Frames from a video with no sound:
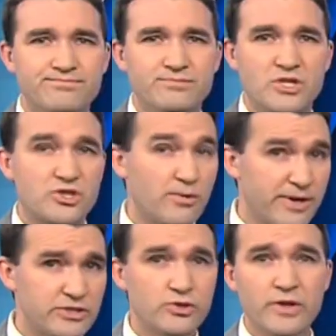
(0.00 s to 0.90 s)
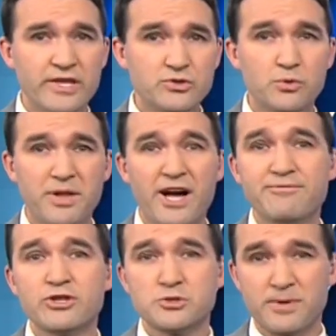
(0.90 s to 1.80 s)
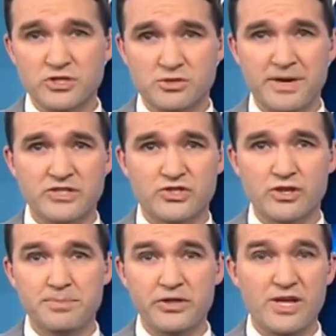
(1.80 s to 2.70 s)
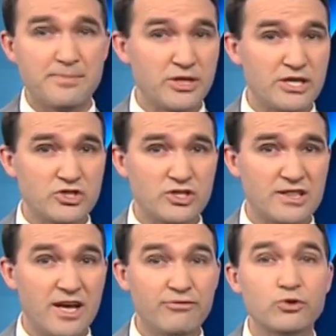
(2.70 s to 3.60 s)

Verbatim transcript: It's already too late to apply for the spring semester, but the application deadline for